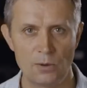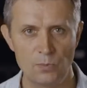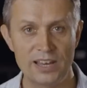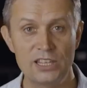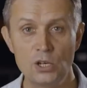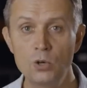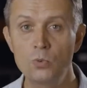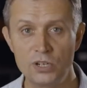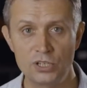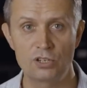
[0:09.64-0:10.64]
and whether
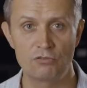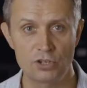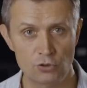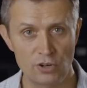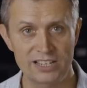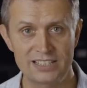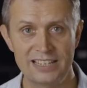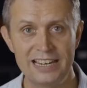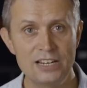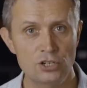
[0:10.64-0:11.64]
you wish to
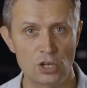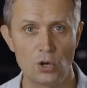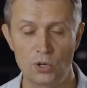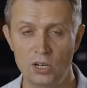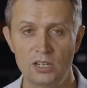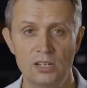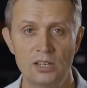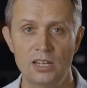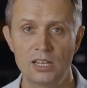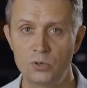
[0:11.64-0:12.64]
restrict each
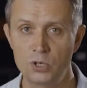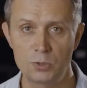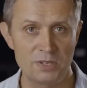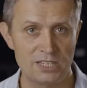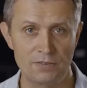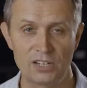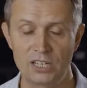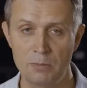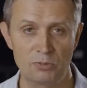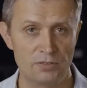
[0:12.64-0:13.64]
token to a
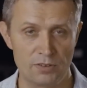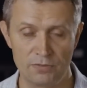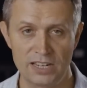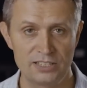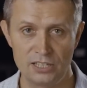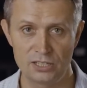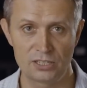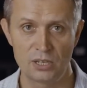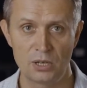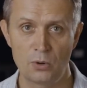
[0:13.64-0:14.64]
specific number of
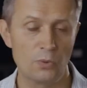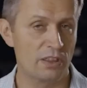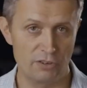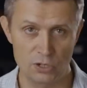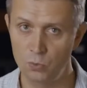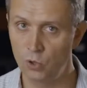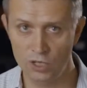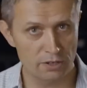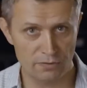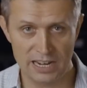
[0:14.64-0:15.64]
devices, whether it's
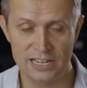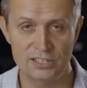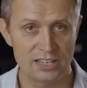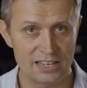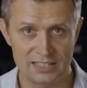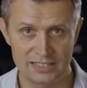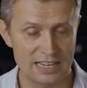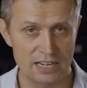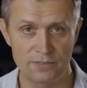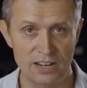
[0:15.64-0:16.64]
1 device,
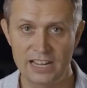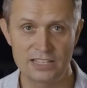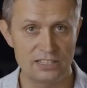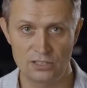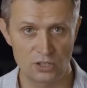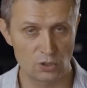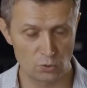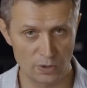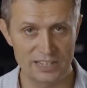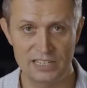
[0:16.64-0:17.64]
10 devices,
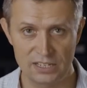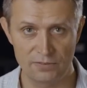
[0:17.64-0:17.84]
20